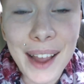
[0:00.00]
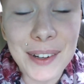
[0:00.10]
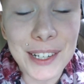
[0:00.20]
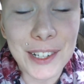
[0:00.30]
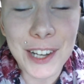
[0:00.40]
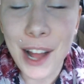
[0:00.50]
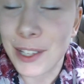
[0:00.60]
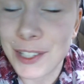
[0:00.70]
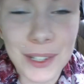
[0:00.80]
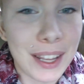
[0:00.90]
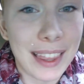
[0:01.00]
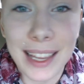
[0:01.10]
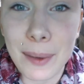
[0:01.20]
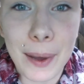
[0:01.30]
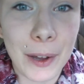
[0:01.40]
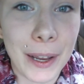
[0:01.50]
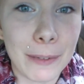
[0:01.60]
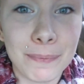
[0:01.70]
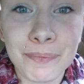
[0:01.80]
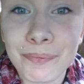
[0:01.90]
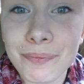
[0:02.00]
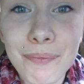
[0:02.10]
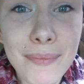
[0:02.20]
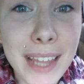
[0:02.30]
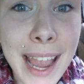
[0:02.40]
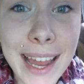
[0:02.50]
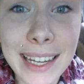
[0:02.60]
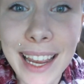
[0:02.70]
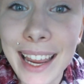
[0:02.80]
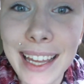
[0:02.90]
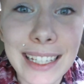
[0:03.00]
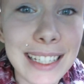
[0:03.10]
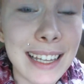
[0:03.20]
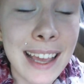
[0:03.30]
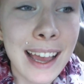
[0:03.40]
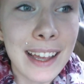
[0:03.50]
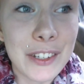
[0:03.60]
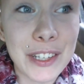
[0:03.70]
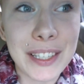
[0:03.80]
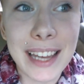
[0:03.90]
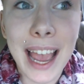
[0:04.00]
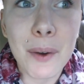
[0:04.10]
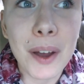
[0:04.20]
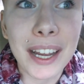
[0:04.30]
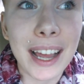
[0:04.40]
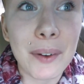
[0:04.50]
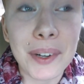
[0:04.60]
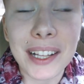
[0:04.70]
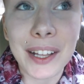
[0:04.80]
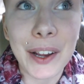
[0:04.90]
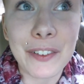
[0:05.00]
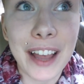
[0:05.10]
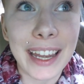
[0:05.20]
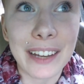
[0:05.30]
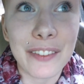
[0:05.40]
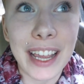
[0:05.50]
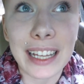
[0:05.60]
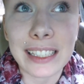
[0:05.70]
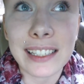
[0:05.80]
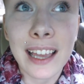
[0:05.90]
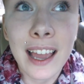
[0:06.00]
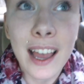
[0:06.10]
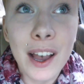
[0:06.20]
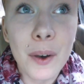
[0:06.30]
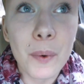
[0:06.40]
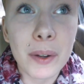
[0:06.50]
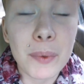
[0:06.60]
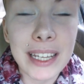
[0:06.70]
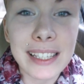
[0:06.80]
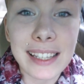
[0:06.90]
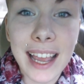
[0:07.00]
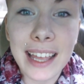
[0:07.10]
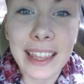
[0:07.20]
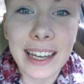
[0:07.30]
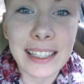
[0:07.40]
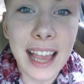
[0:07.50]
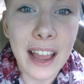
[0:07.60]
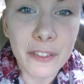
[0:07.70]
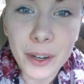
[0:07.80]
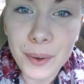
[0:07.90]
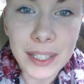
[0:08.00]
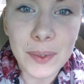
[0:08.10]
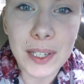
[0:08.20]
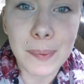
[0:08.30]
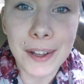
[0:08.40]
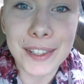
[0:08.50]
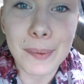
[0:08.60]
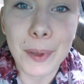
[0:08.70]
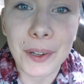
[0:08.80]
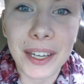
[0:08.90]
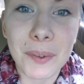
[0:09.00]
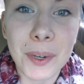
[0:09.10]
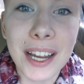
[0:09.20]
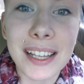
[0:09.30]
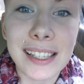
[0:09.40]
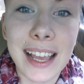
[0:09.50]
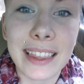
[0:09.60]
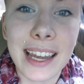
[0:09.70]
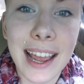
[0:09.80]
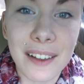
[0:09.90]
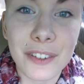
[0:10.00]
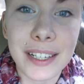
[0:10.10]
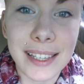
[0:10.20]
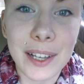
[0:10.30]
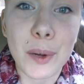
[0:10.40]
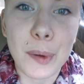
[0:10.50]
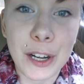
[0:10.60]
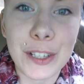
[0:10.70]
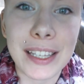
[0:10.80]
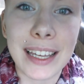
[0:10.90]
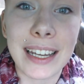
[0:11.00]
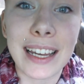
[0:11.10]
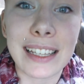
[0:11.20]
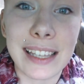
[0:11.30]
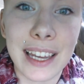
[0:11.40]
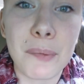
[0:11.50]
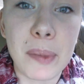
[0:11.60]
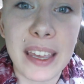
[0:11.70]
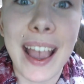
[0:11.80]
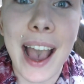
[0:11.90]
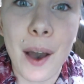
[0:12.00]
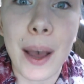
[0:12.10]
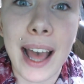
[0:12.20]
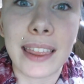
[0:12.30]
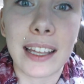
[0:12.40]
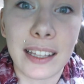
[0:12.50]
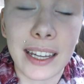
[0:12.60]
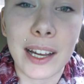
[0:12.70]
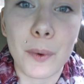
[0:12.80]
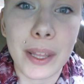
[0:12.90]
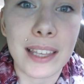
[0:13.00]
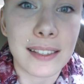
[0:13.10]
I would just challenge you to think about it. And and just I want to I want to clarify in advance when we say that it's everyone's responsibility, we're not saying that every single person is going to be out at the clinic with a